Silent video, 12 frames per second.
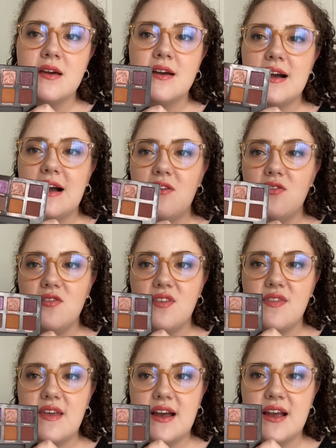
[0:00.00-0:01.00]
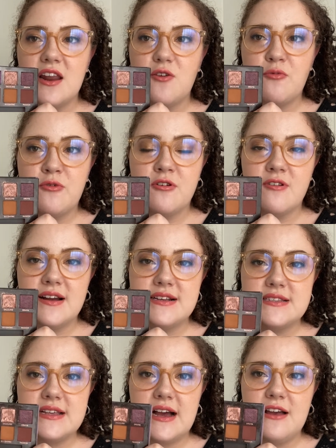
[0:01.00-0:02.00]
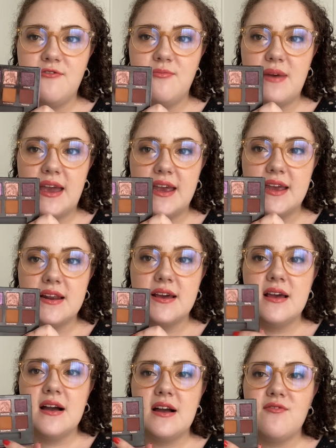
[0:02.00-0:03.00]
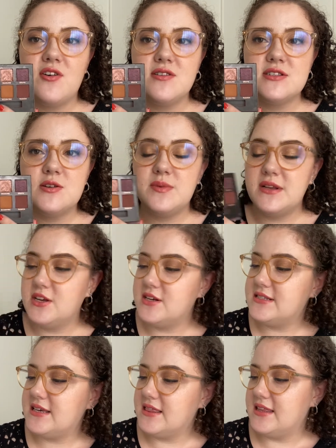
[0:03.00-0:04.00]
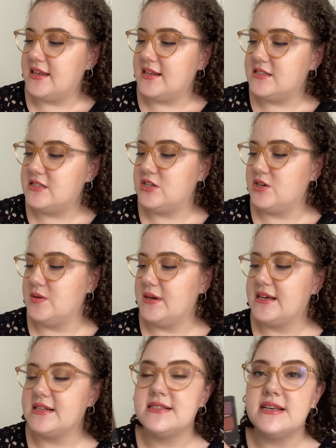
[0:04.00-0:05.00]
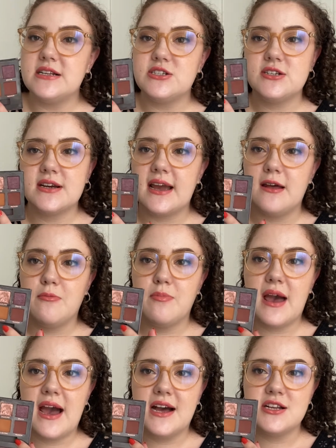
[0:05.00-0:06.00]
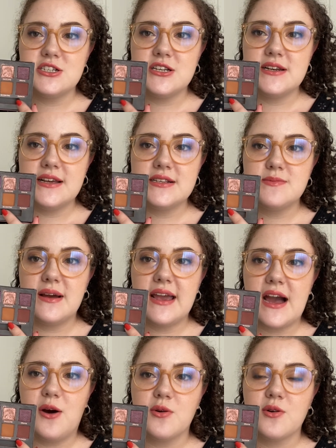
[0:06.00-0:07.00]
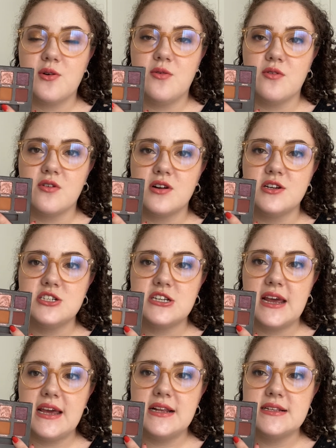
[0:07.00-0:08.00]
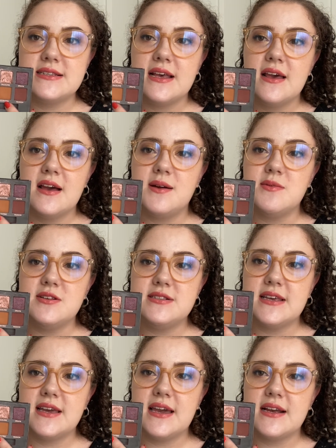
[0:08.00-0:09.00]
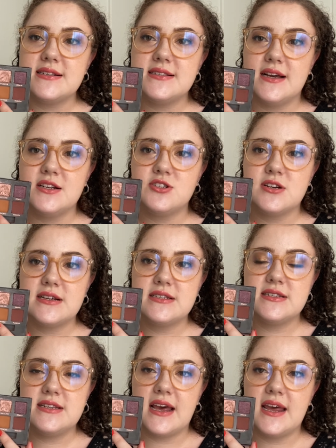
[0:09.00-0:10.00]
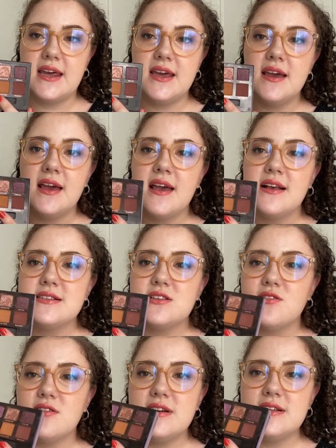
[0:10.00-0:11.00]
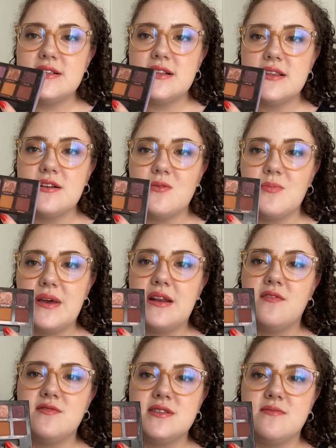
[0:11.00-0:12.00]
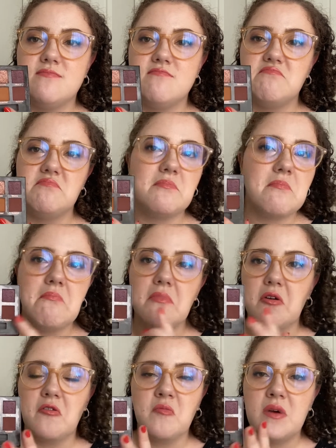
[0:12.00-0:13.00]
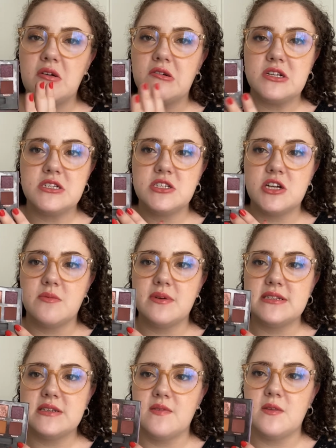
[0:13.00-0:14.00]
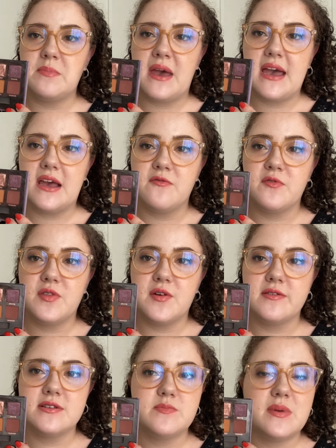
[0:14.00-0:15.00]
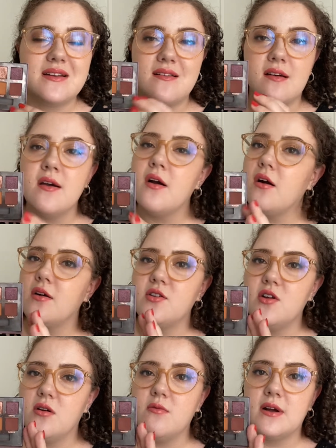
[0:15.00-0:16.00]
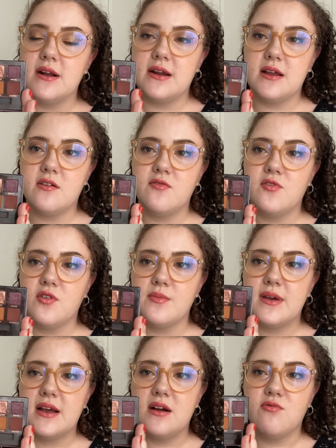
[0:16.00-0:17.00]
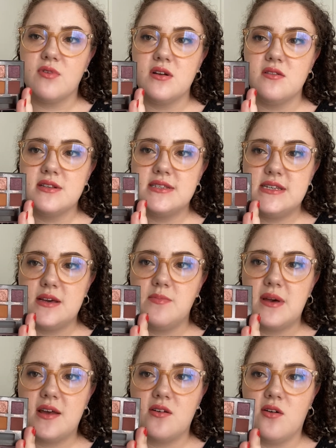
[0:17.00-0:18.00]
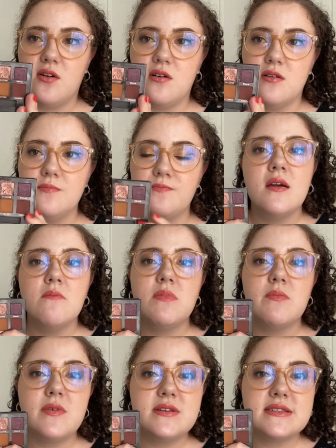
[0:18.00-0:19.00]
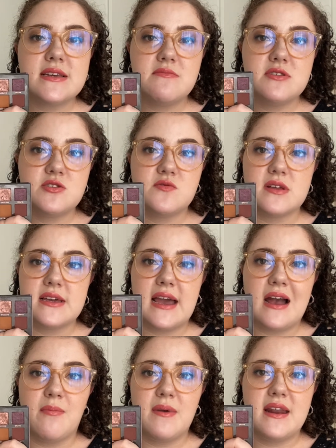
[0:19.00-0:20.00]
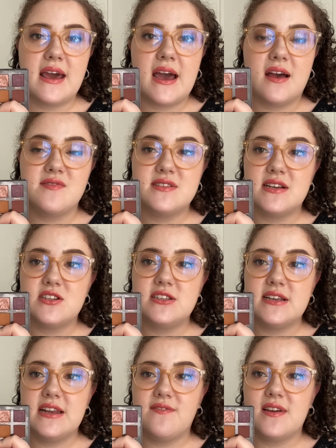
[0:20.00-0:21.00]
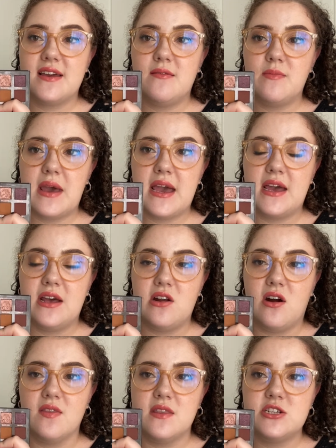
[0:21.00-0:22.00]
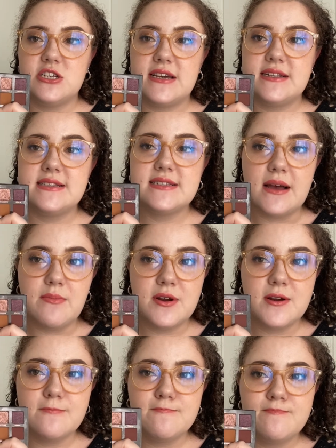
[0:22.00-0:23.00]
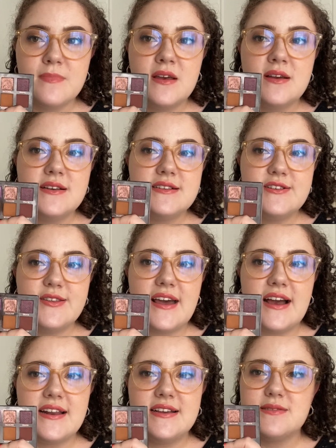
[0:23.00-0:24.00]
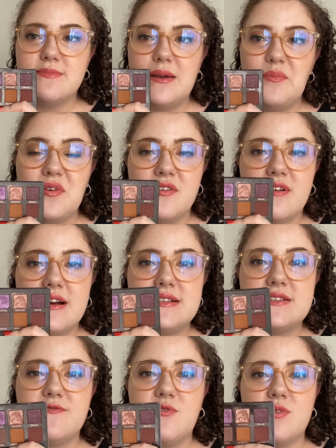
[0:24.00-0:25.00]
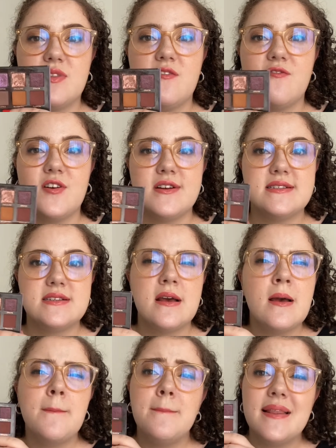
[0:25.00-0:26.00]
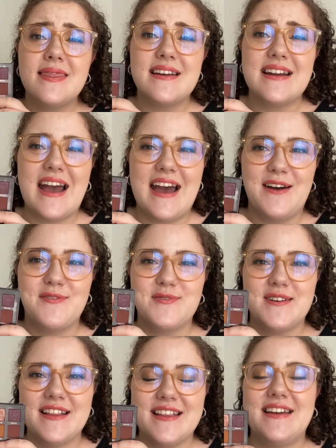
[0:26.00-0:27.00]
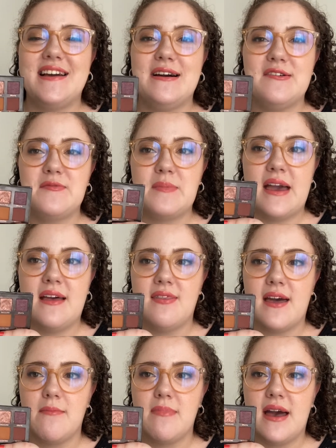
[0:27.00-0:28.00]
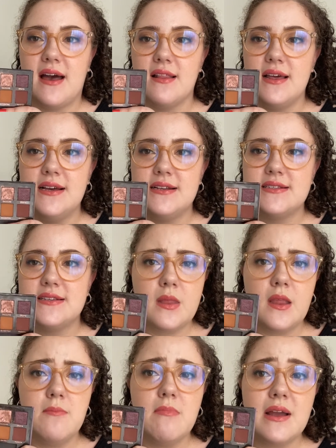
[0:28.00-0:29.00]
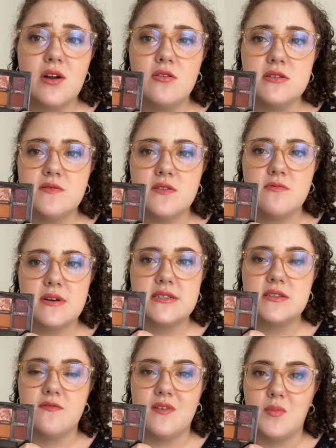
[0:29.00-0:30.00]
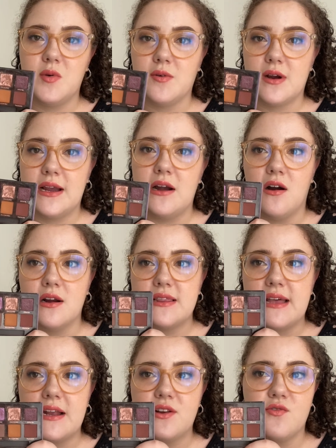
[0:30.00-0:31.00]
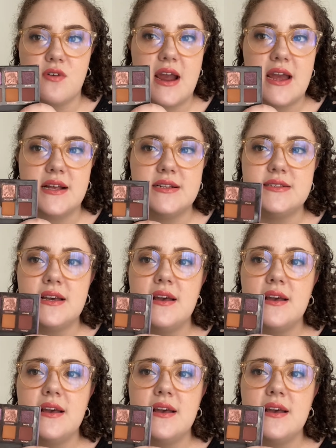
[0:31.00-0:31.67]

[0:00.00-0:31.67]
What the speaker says: Other than that kind of progress that I've made, I've also been using these two Eccentric and Passion as my outer corner shades. I'm using Eccentric today, so there is a little bit of some movement or disturbance on the pan for those, but nowhere near forming a real dip at all. But mostly I'm just really happy to have such significant pan on the shade Summer. So that is my progress for the first month and a half really of Pan That palette. My goals for the rest of February aren't that grand.